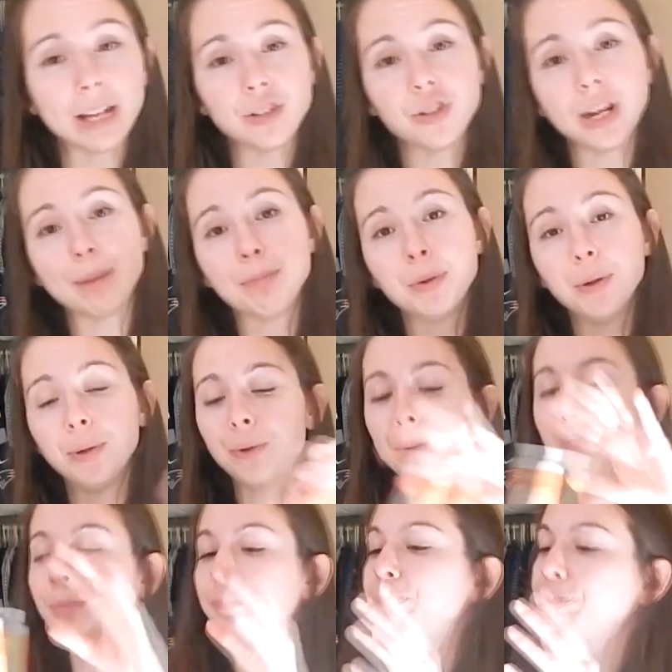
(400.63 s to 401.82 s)
a dry
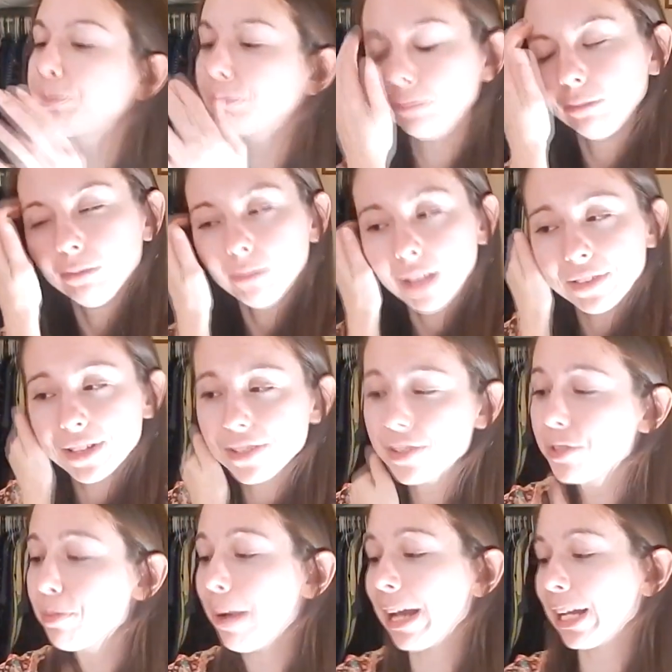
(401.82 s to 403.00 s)
shampoo.
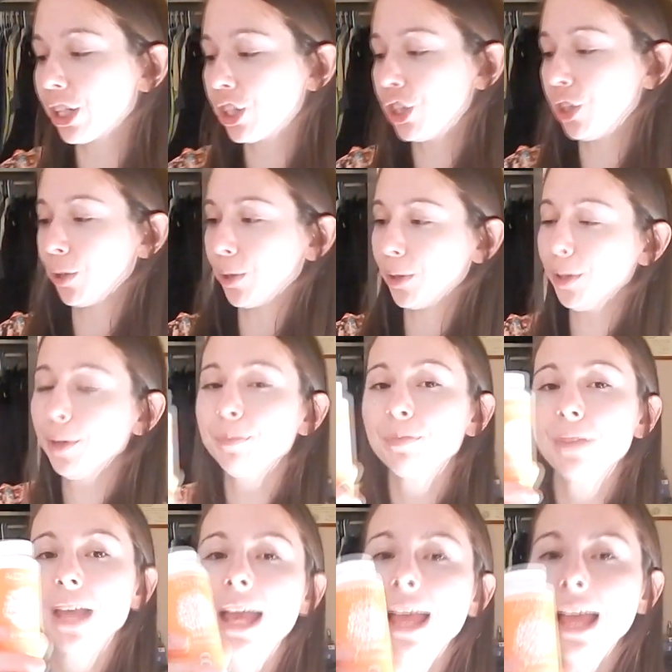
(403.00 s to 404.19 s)
This is by
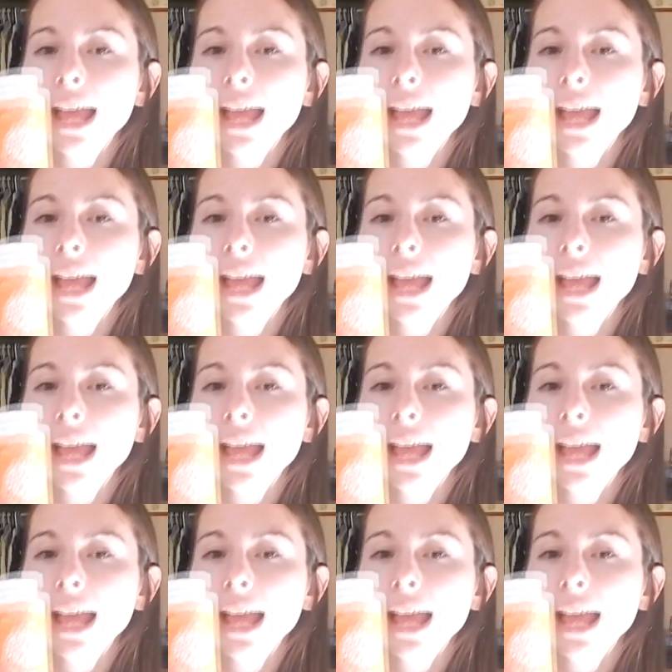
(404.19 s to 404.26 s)
Cure.